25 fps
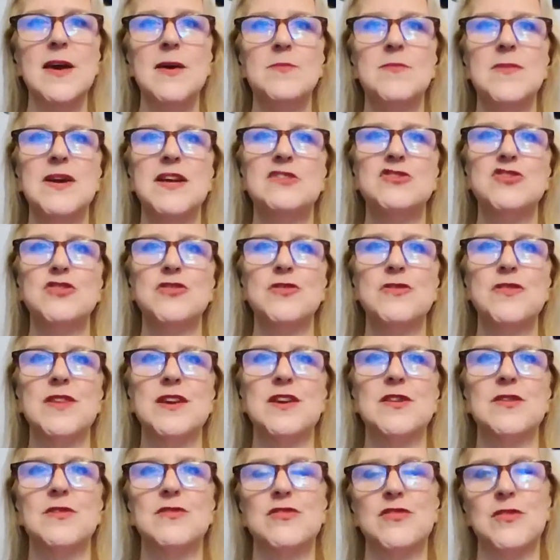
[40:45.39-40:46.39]
Make sure
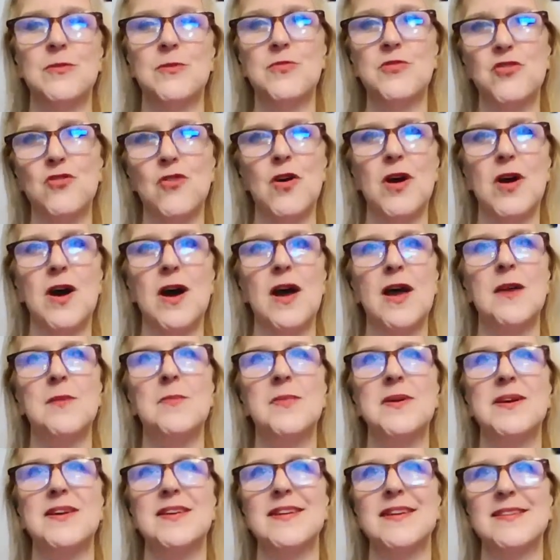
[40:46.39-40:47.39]
that you
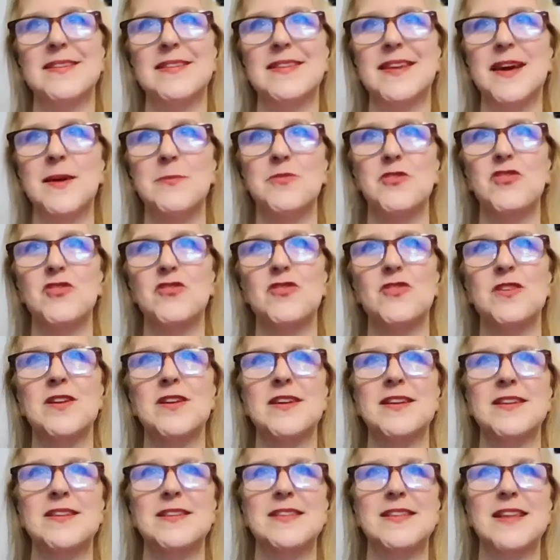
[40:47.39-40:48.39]
subscribe and tap the
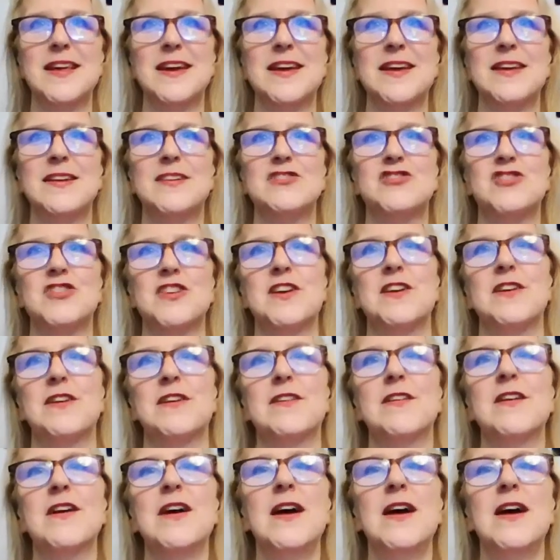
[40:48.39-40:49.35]
screen, like, share,